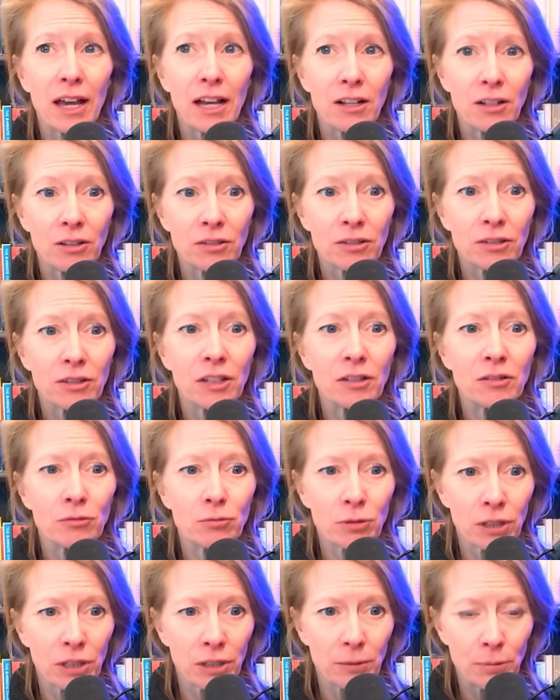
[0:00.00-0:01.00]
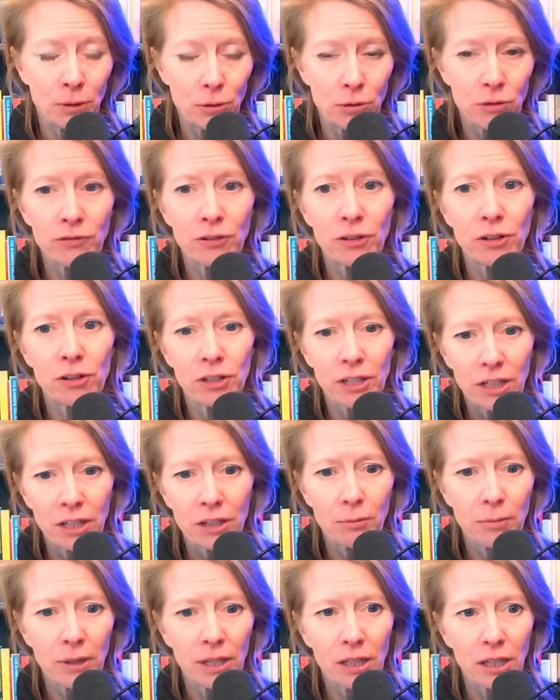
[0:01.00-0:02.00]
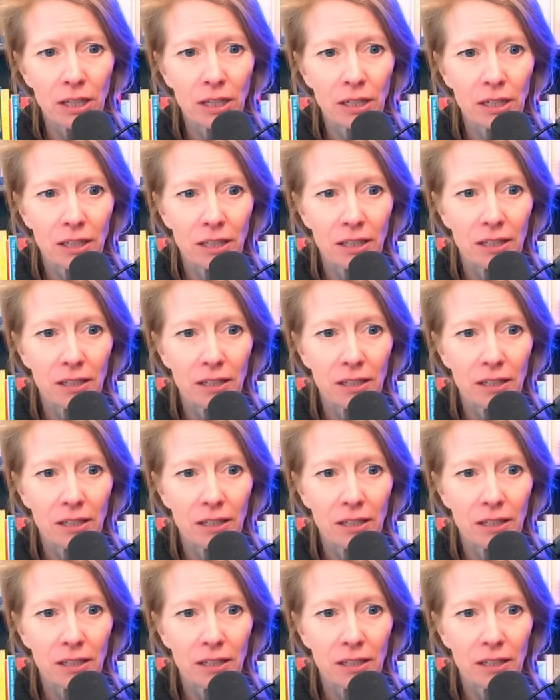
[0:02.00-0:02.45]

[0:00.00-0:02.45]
else that's really beautiful and compelling.